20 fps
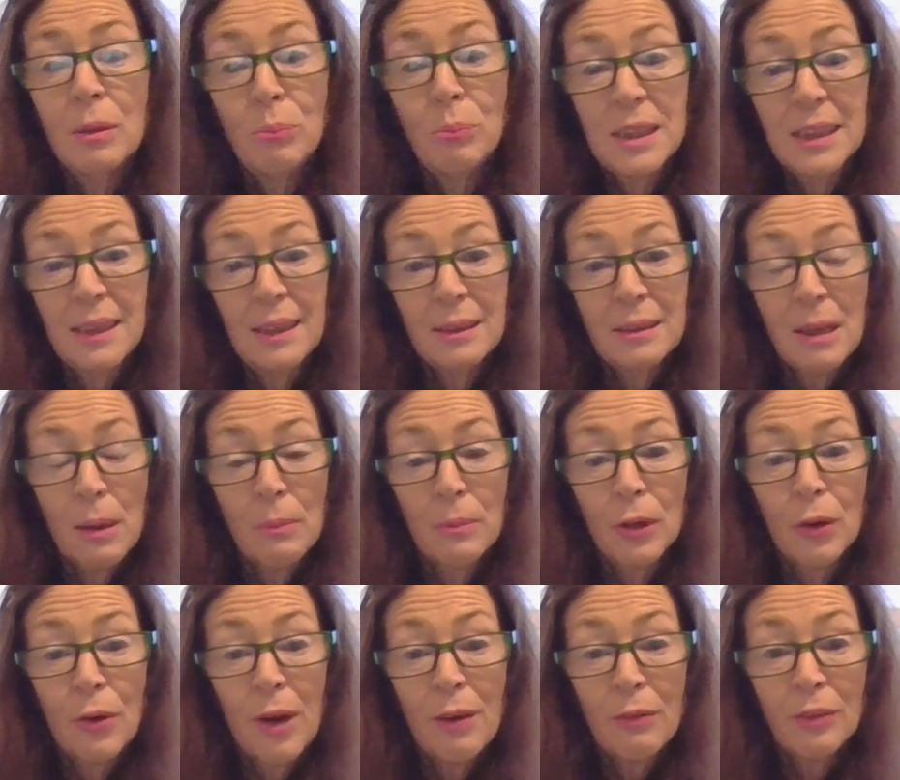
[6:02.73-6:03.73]
missing
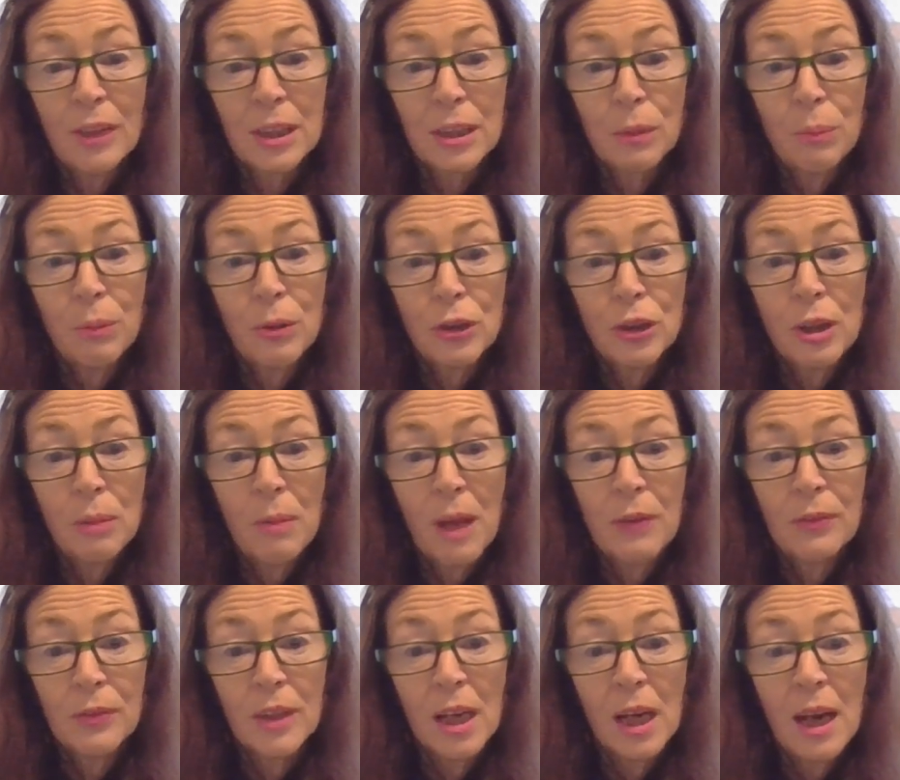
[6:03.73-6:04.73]
demographic to push him
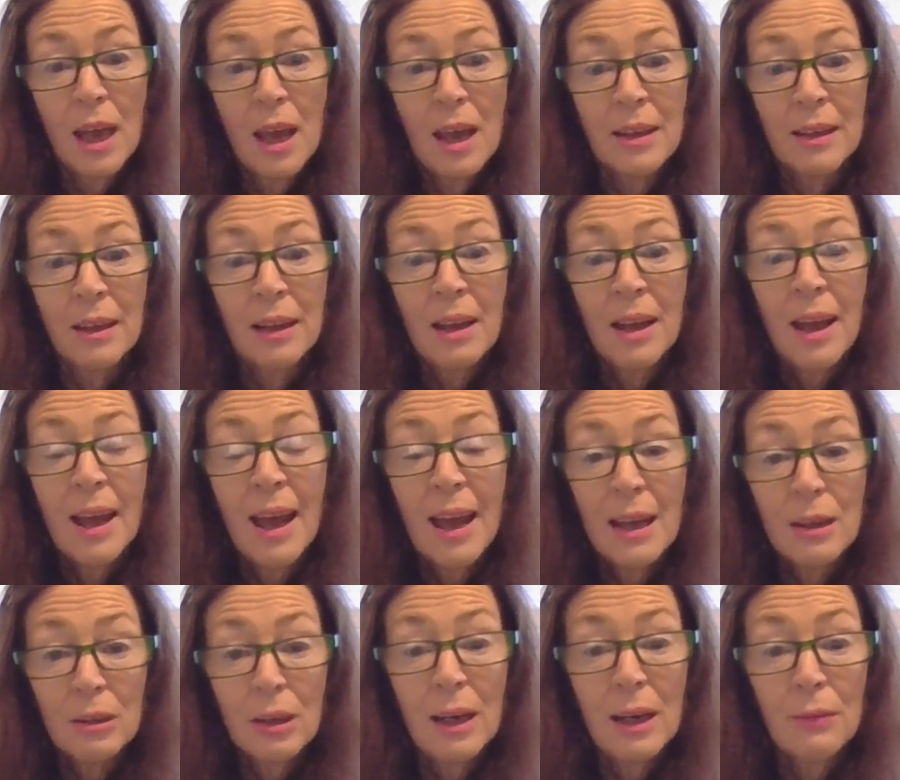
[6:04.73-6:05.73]
over the line.
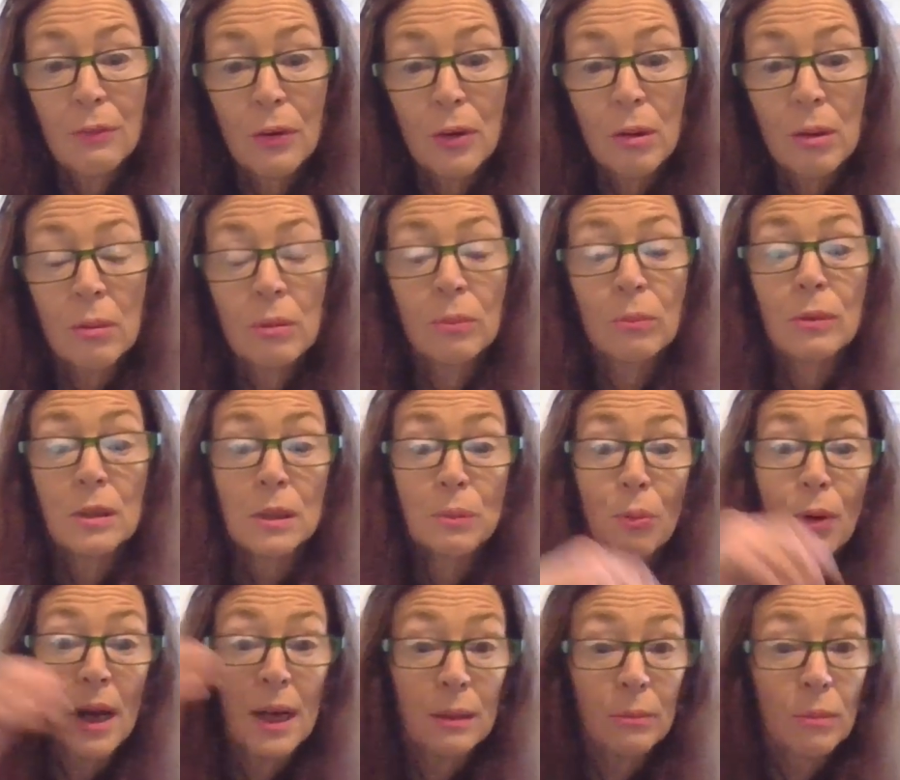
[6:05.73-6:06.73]
How clever was
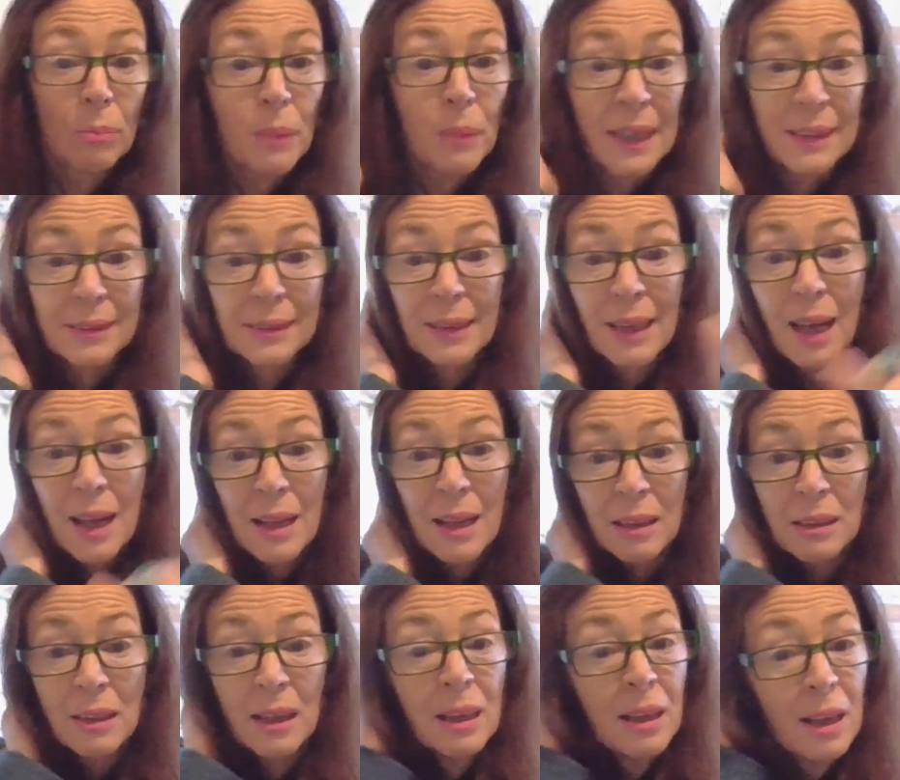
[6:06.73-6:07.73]
Brad Pascal?